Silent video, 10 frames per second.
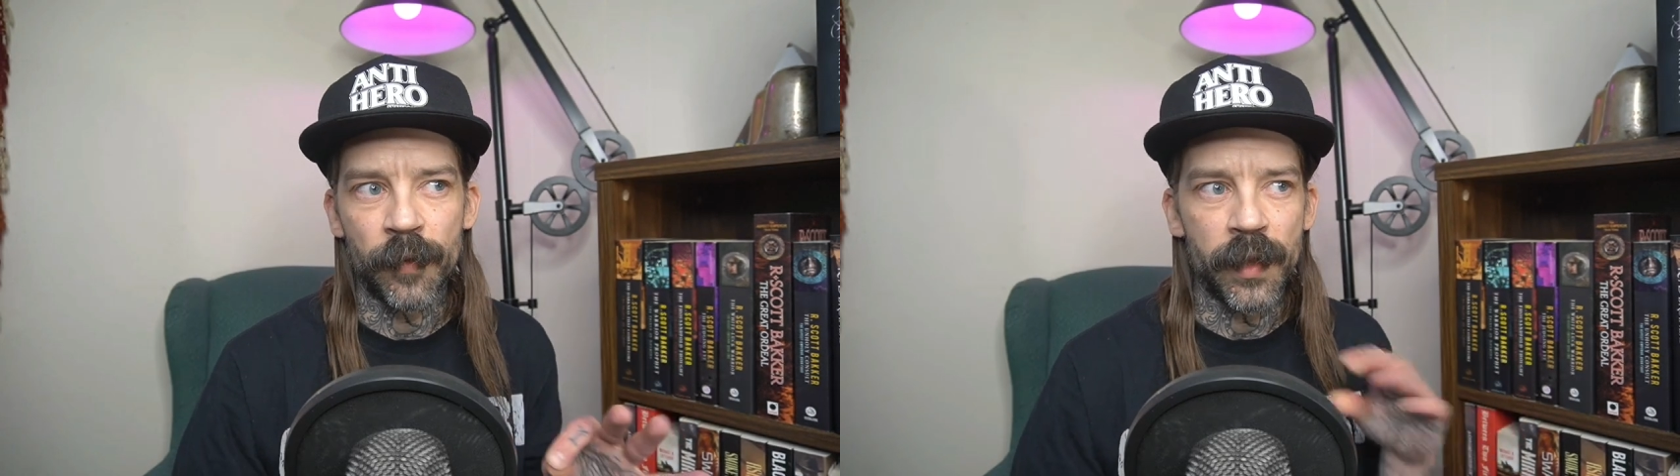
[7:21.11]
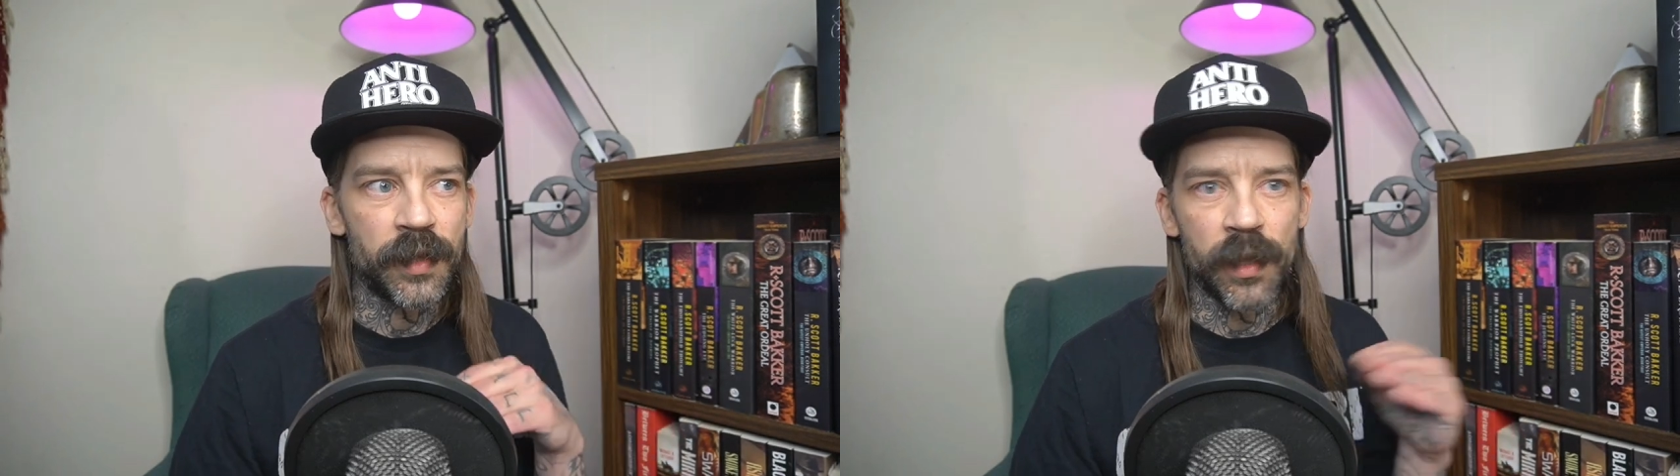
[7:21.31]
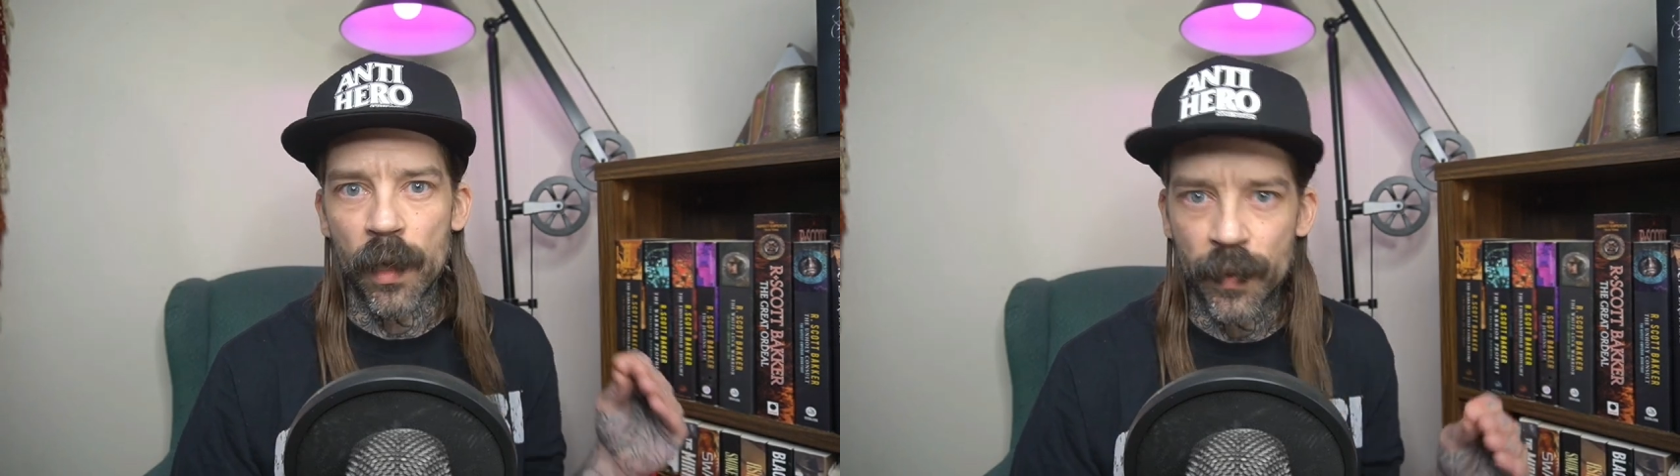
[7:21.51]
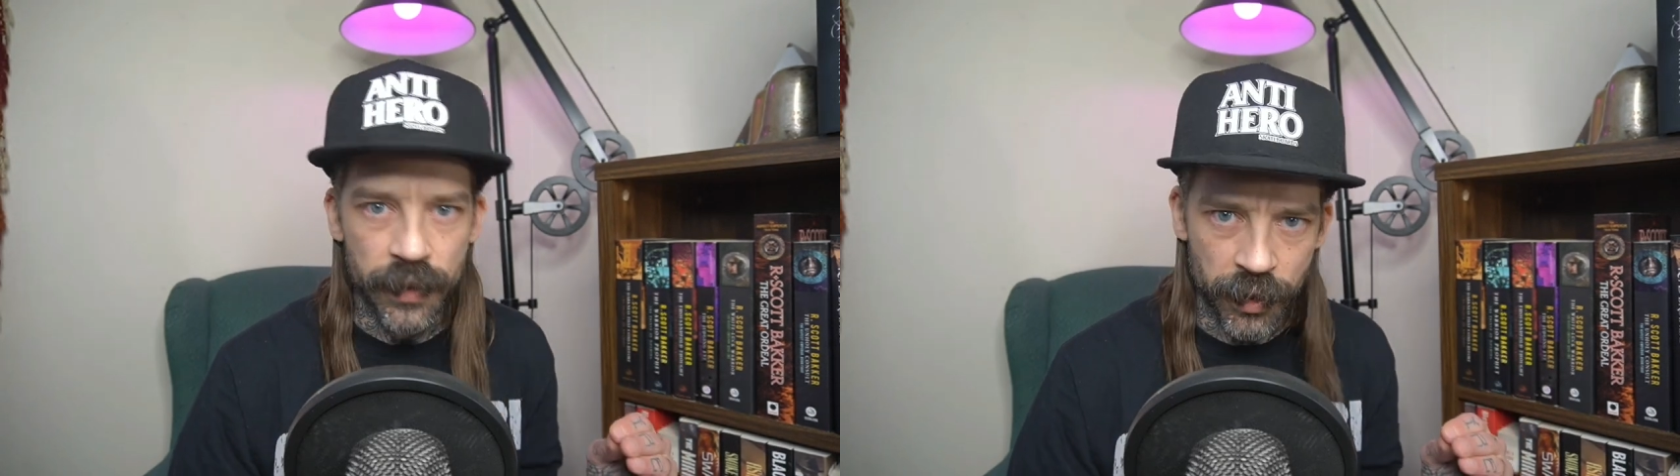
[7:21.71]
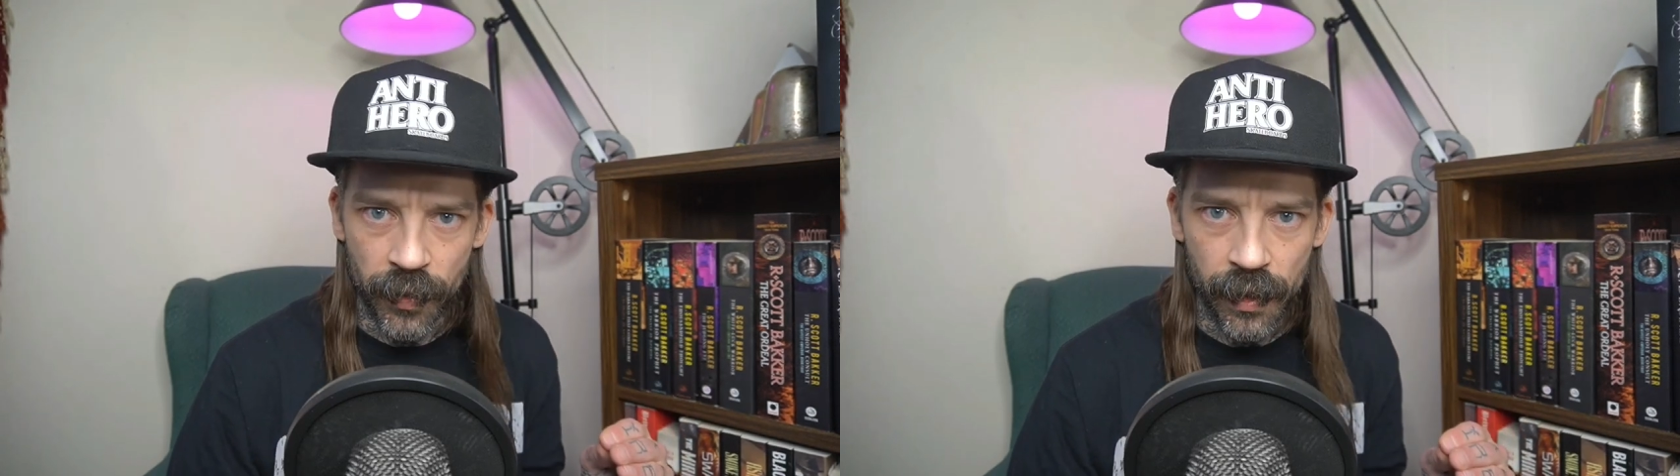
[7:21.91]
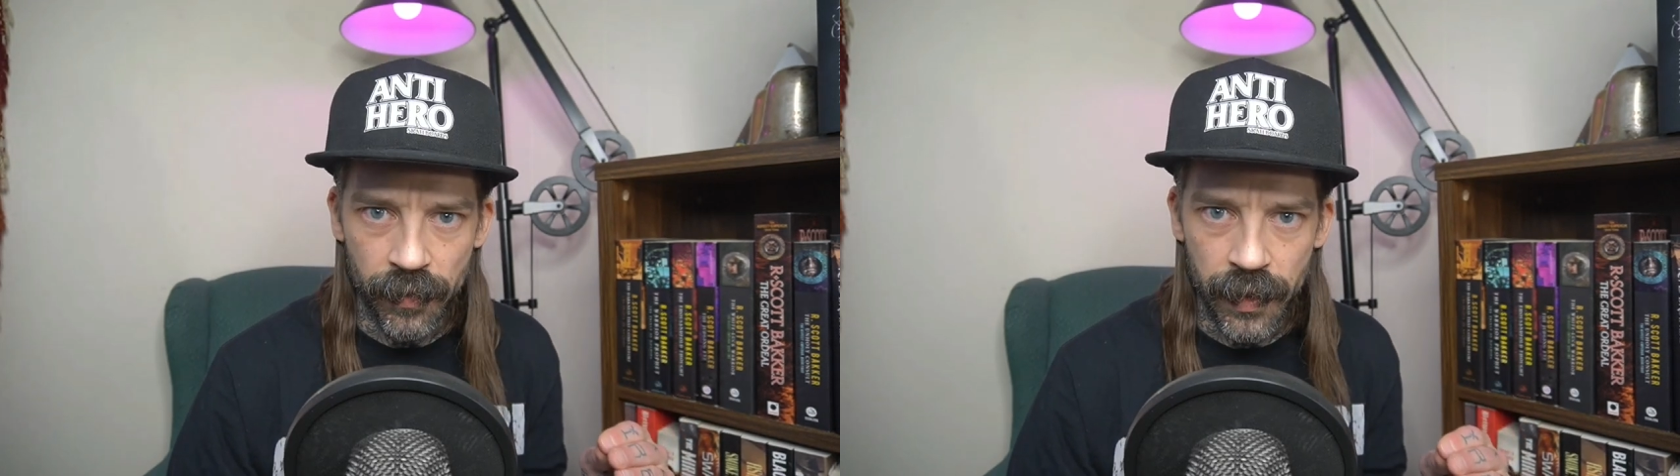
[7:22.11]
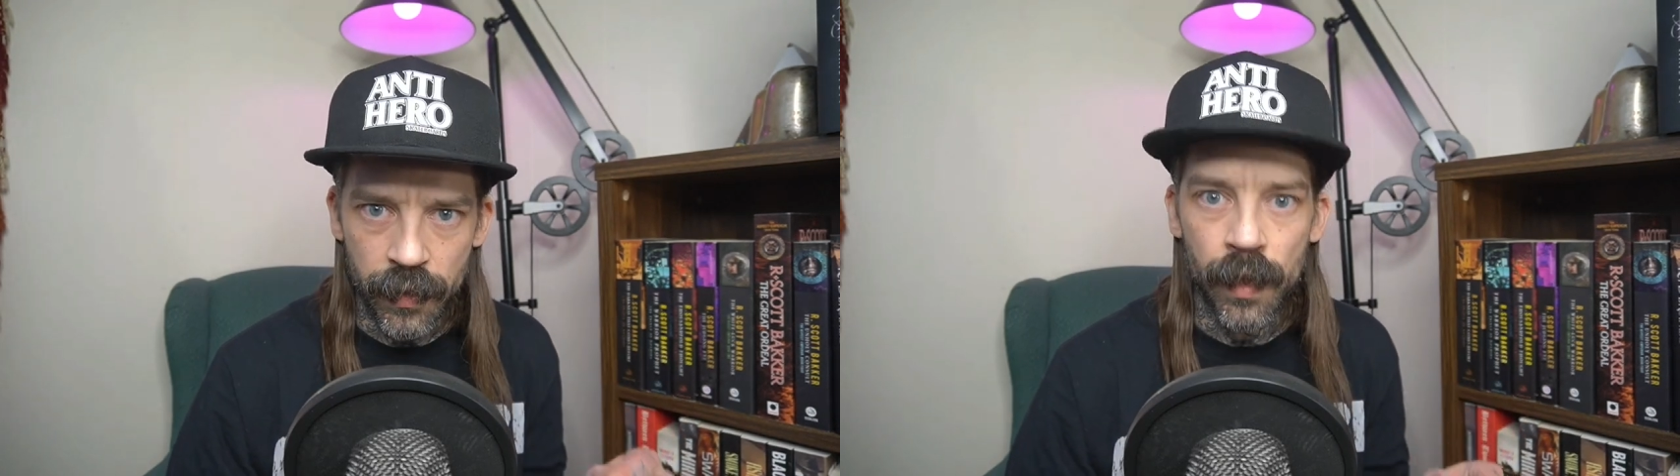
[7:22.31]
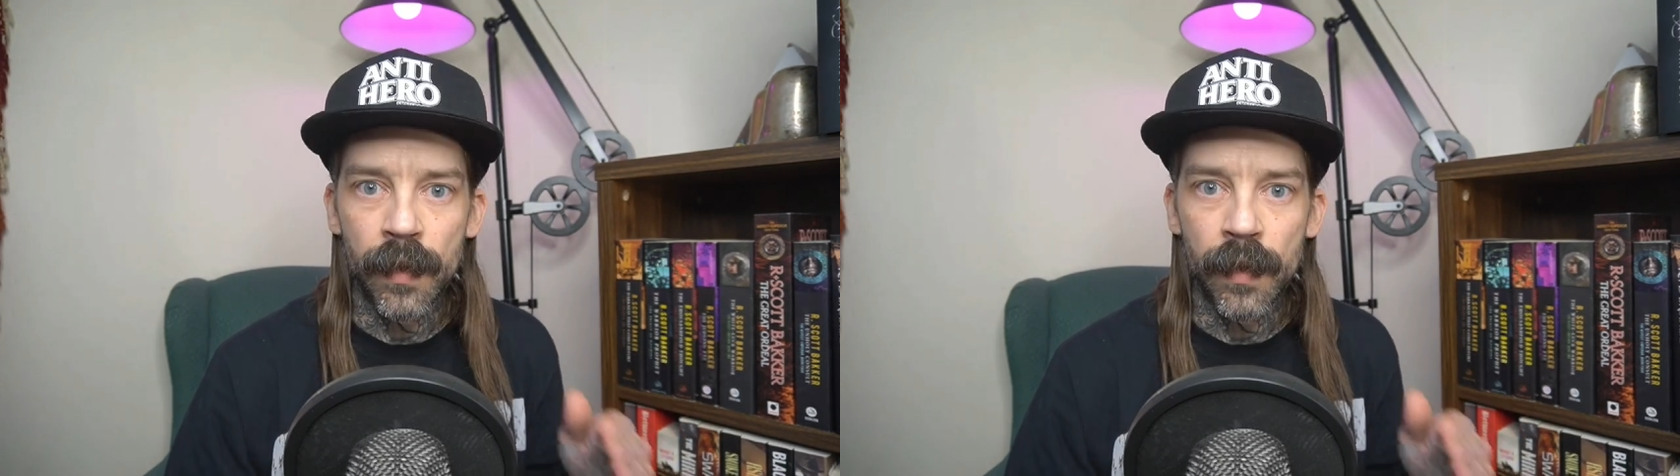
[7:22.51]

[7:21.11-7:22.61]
for the slow and the struggling,